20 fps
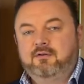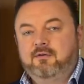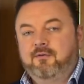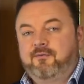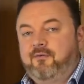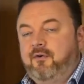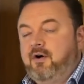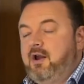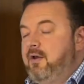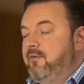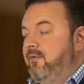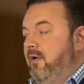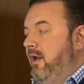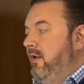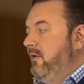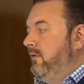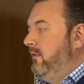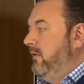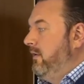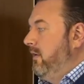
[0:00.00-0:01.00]
It's a free
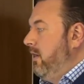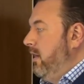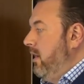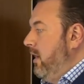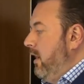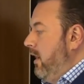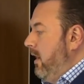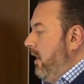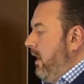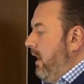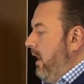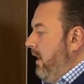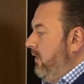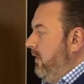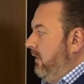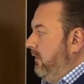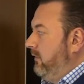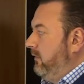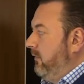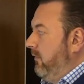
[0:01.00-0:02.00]
event, and
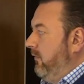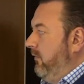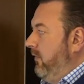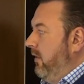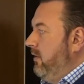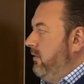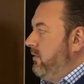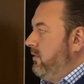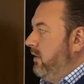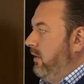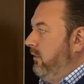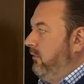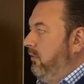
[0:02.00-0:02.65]
it's virtually